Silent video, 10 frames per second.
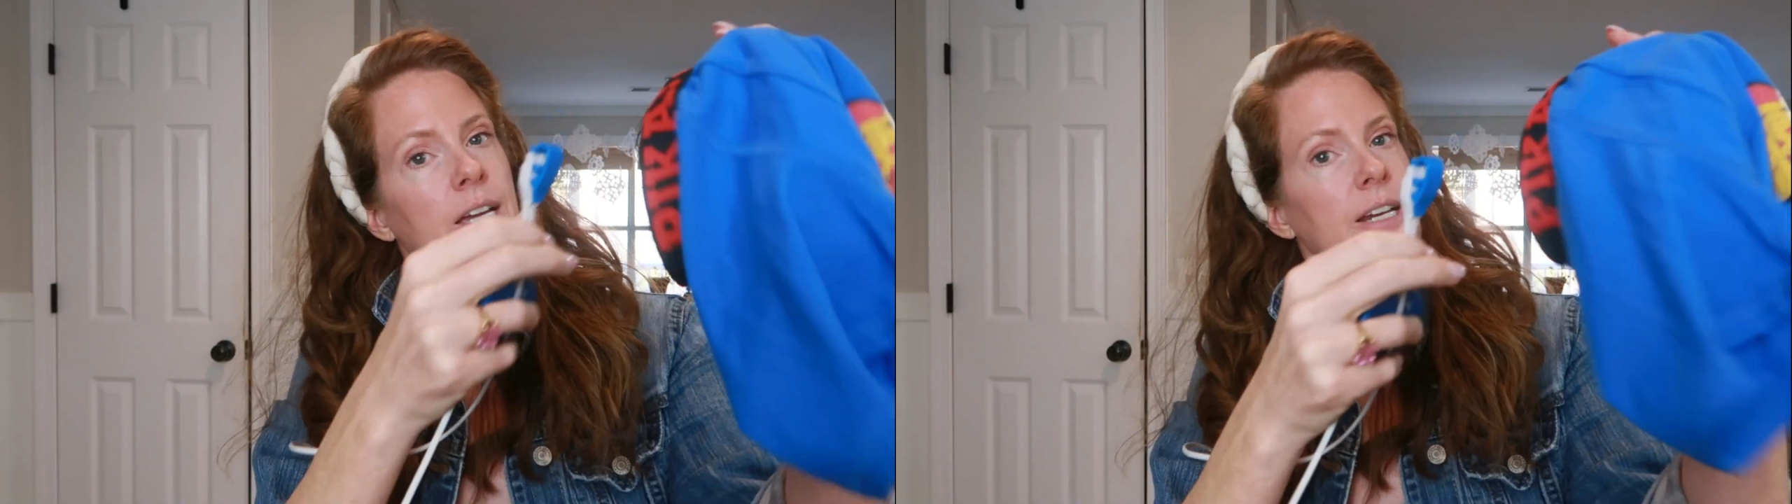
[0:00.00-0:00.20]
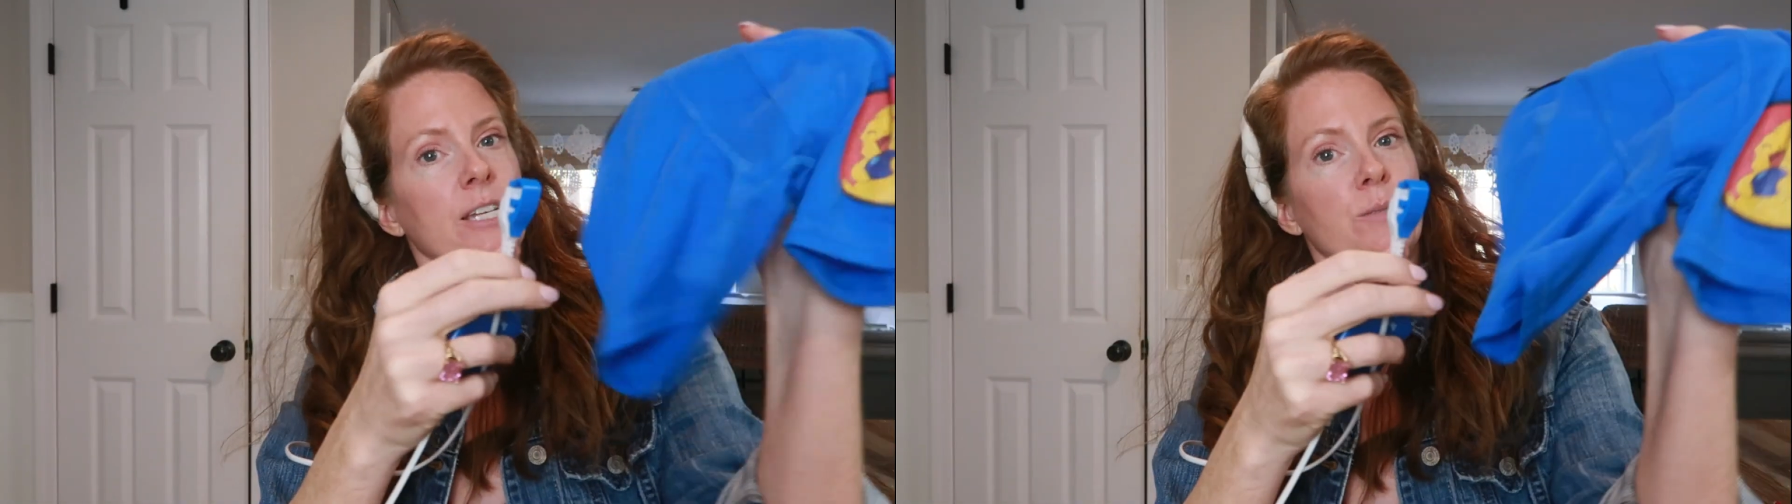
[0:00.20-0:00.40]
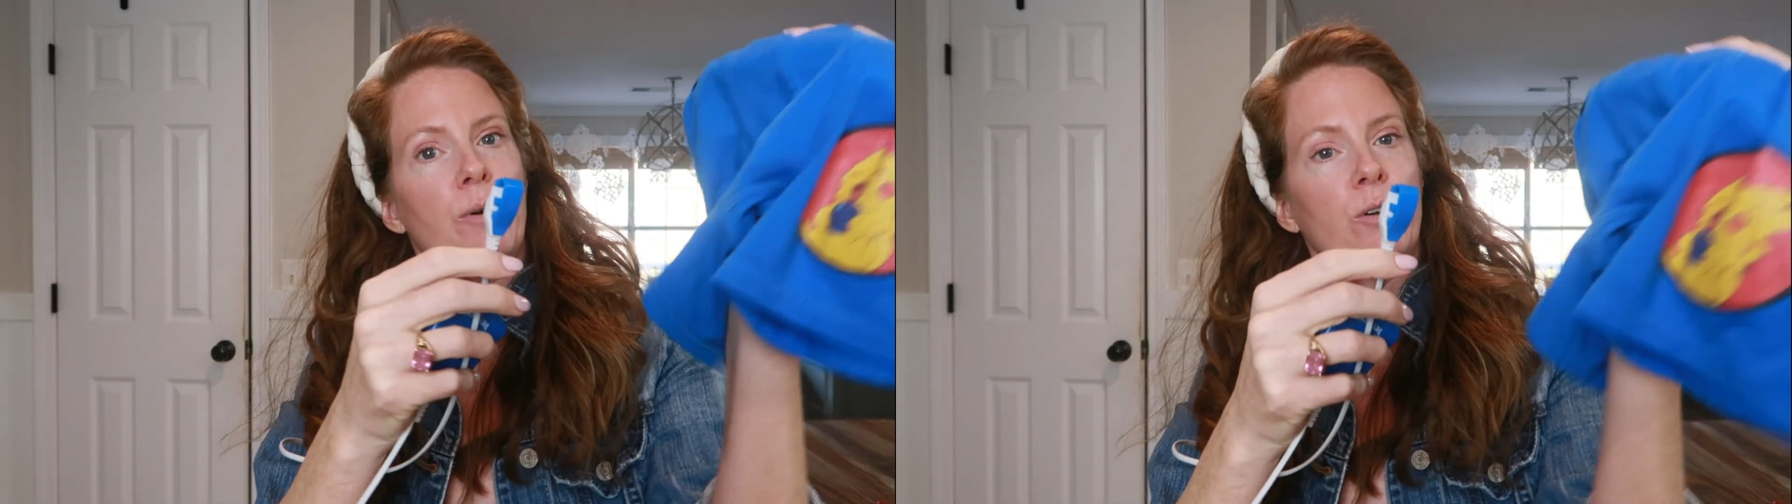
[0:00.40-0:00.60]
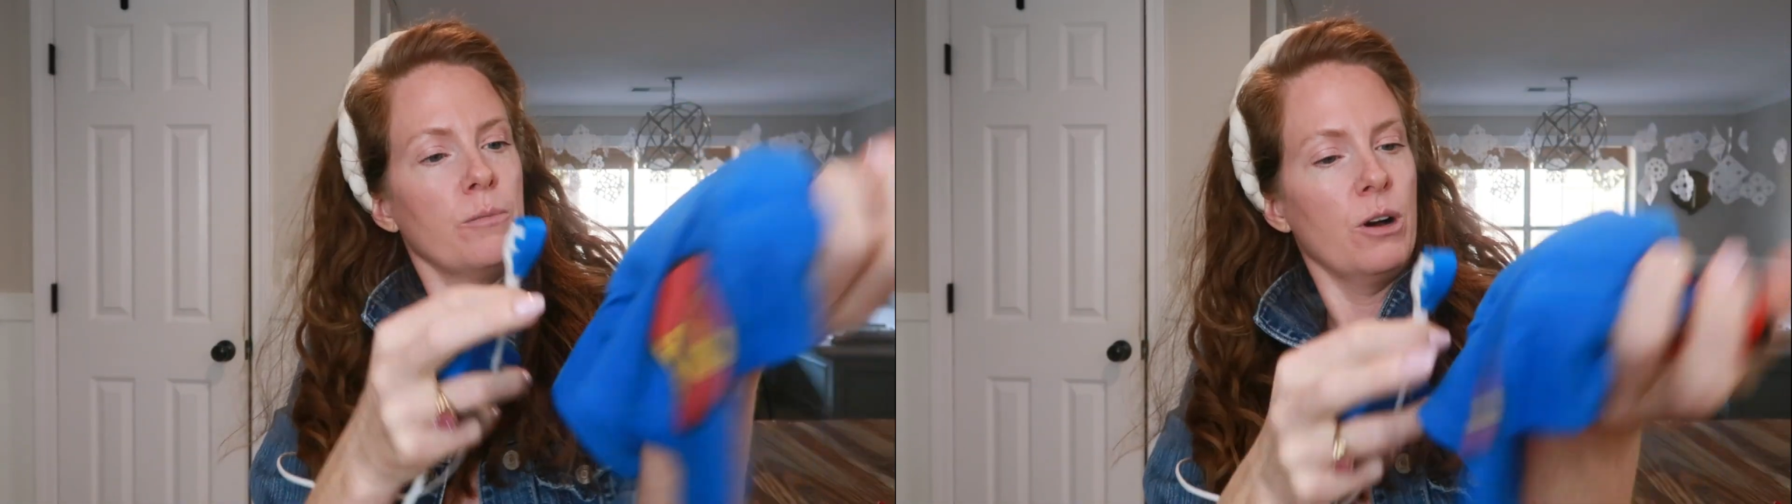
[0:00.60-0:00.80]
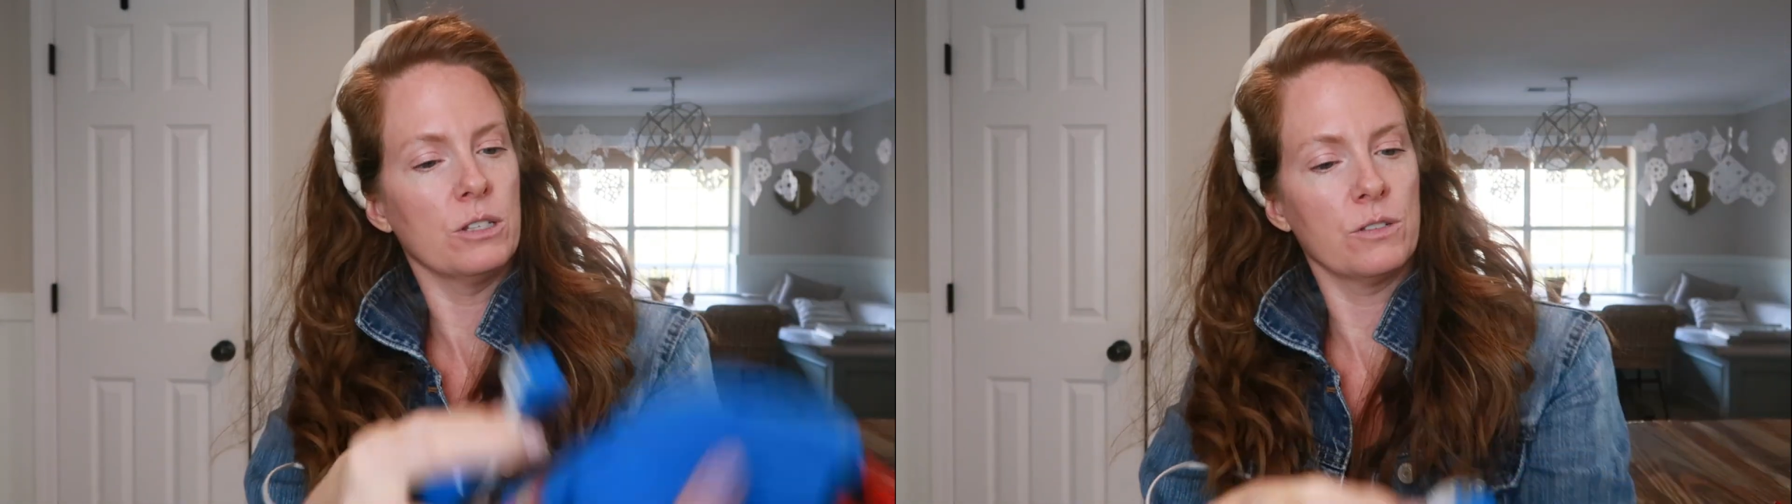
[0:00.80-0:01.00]
and he has
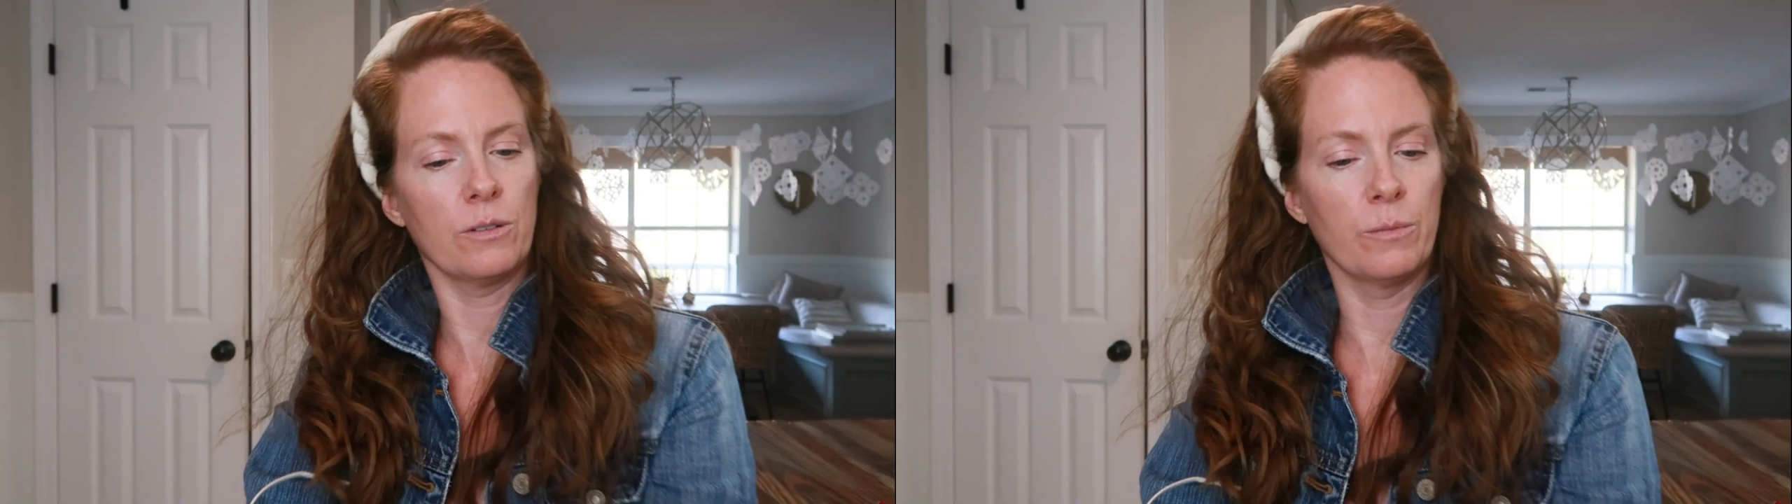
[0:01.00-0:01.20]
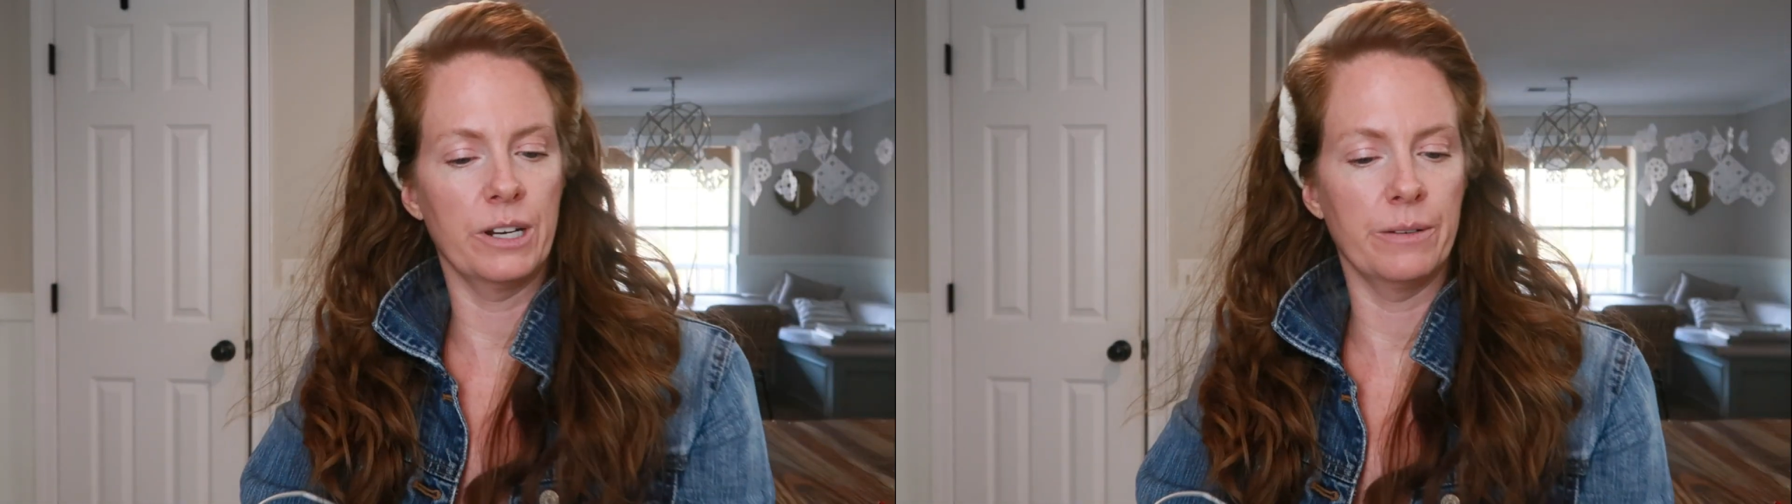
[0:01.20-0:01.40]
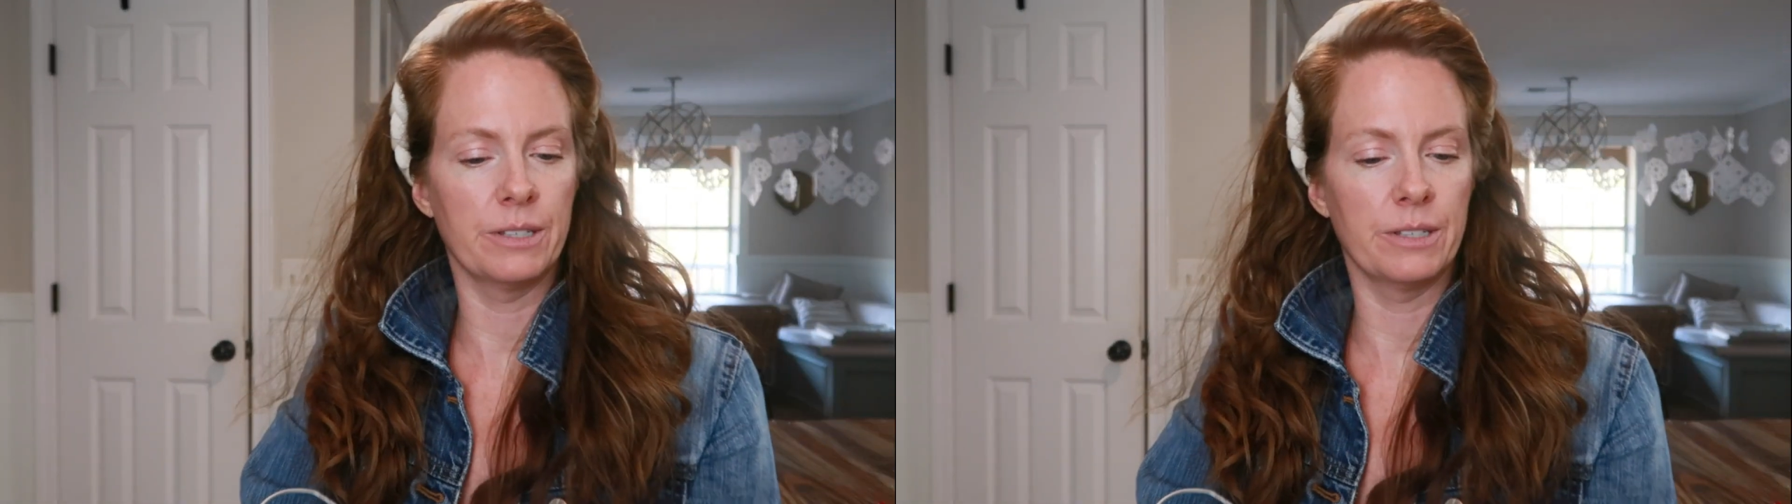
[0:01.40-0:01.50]
Pokemons from when he